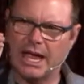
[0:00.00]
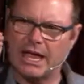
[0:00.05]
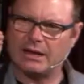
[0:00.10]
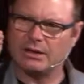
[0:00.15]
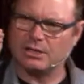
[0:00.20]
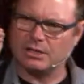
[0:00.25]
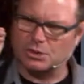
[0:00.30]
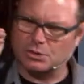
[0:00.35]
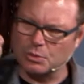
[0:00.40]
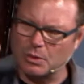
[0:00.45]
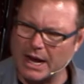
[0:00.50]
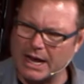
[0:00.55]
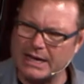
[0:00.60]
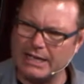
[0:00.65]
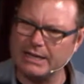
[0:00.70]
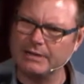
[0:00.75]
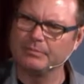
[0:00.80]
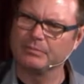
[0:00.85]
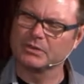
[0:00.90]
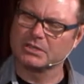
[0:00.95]
and is
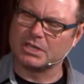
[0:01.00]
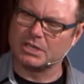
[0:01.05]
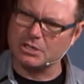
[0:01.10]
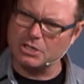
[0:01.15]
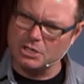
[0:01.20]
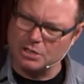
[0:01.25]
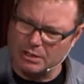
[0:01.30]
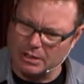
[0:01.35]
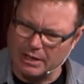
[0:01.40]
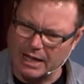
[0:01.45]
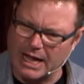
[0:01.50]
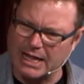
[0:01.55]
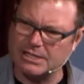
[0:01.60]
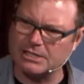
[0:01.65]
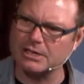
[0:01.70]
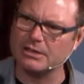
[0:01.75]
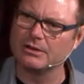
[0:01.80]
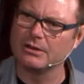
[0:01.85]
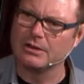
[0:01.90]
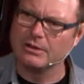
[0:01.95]
ready to
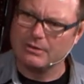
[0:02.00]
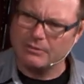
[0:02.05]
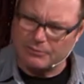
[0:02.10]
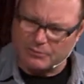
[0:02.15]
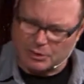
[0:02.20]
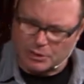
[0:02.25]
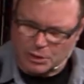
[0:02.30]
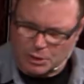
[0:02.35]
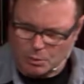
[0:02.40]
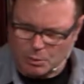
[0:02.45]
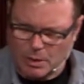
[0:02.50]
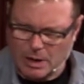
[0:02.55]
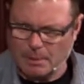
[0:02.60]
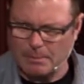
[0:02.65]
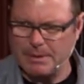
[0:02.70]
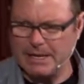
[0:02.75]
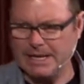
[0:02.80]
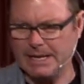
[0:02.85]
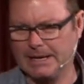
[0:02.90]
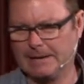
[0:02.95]
utilize it for your well
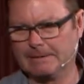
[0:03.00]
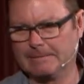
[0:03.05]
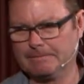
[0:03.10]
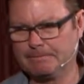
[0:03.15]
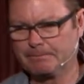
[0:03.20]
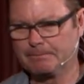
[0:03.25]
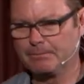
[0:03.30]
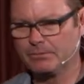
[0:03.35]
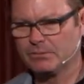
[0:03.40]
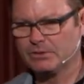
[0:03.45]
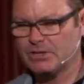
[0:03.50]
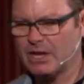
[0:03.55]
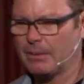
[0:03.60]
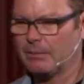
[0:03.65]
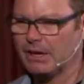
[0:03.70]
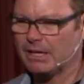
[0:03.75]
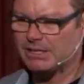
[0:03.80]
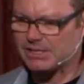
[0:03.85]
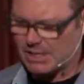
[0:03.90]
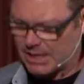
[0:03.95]
being. Does that
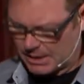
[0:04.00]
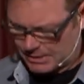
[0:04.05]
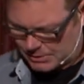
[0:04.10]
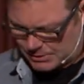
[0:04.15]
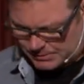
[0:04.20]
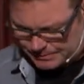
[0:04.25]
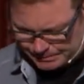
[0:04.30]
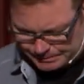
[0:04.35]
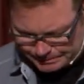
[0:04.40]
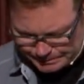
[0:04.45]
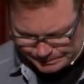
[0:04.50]
make sense?